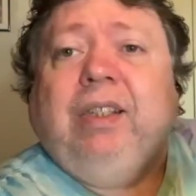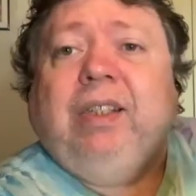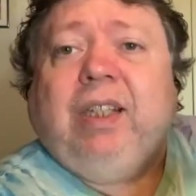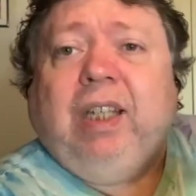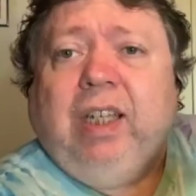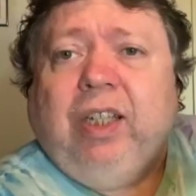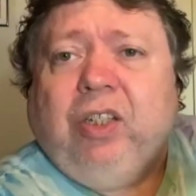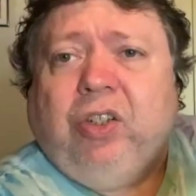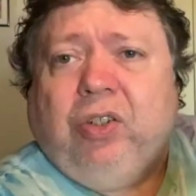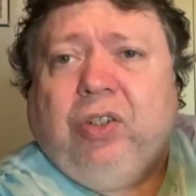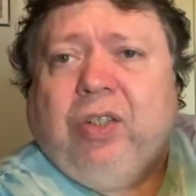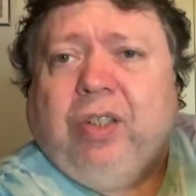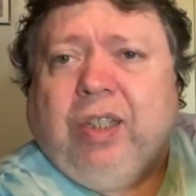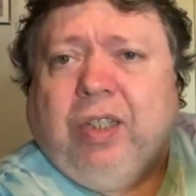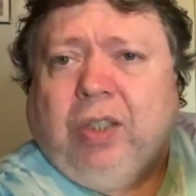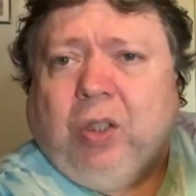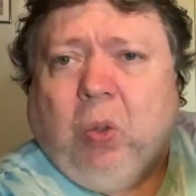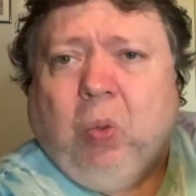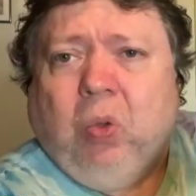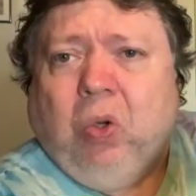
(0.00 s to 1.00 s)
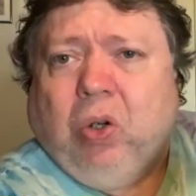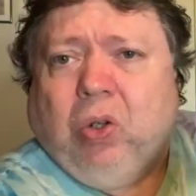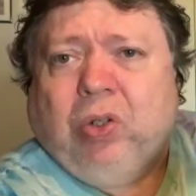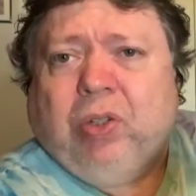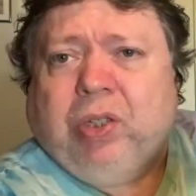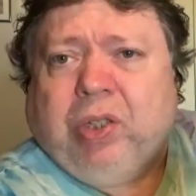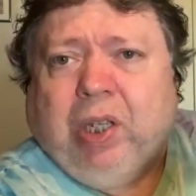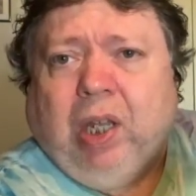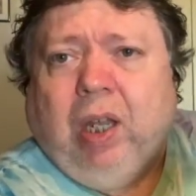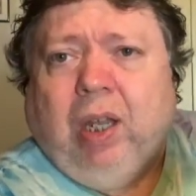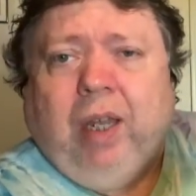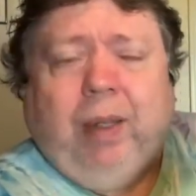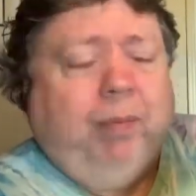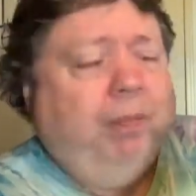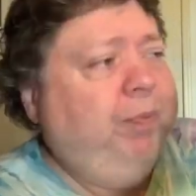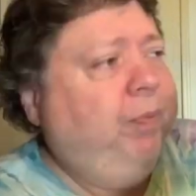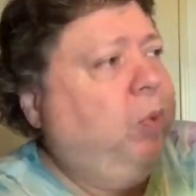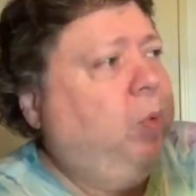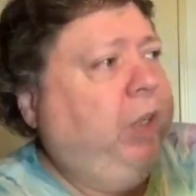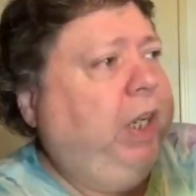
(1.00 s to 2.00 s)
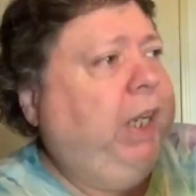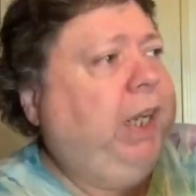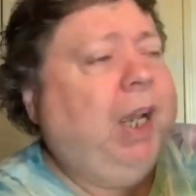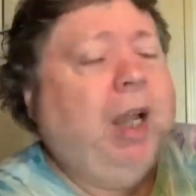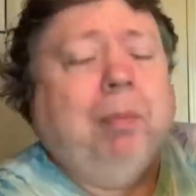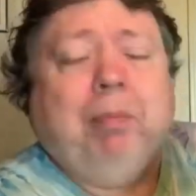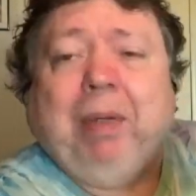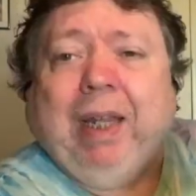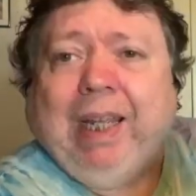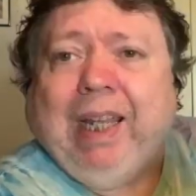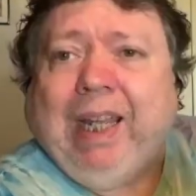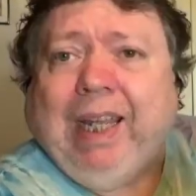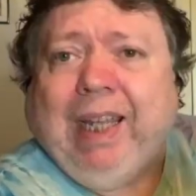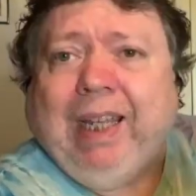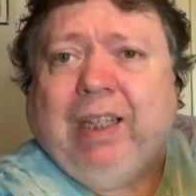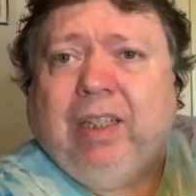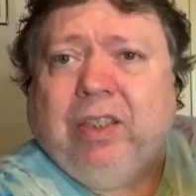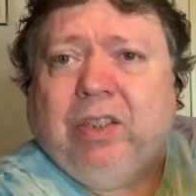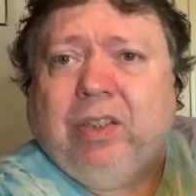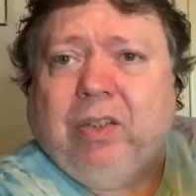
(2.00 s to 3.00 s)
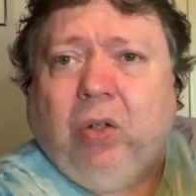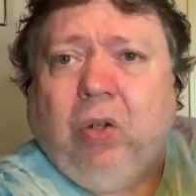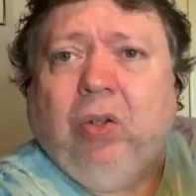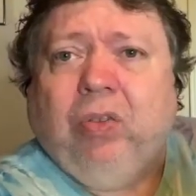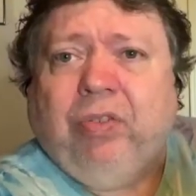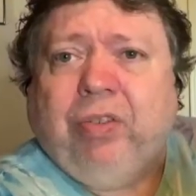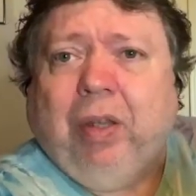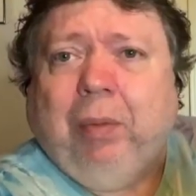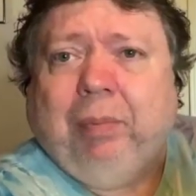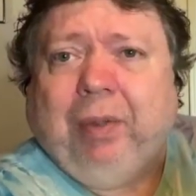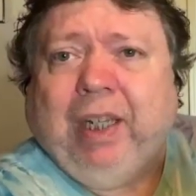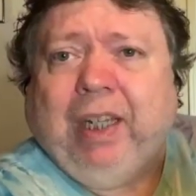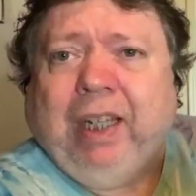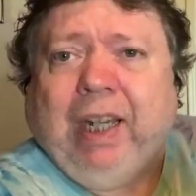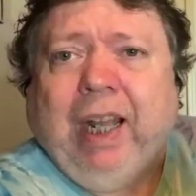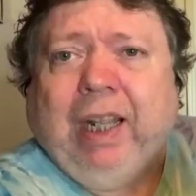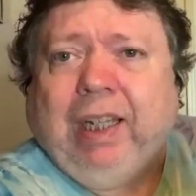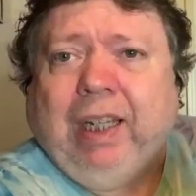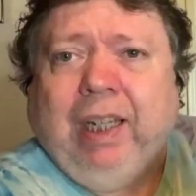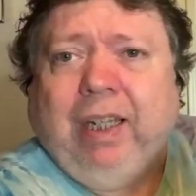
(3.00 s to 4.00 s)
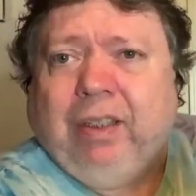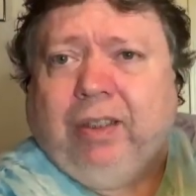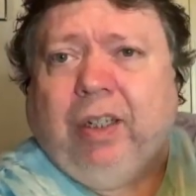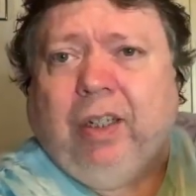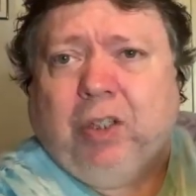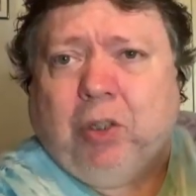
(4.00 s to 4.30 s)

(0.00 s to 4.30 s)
itches at the worst time when I got my hands on something and I can't touch